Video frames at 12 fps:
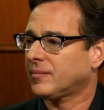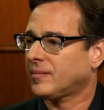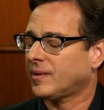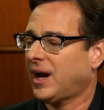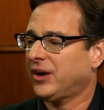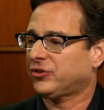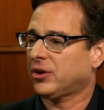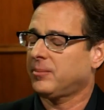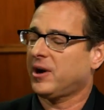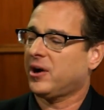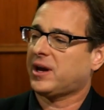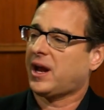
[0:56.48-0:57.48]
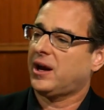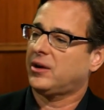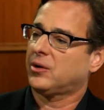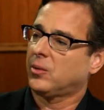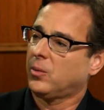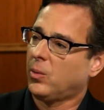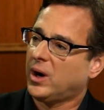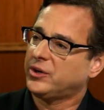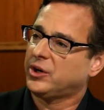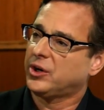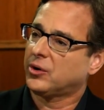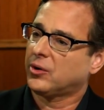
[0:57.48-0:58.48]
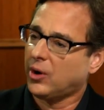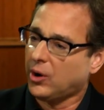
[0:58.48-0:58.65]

Ashley and Mary Kate are one year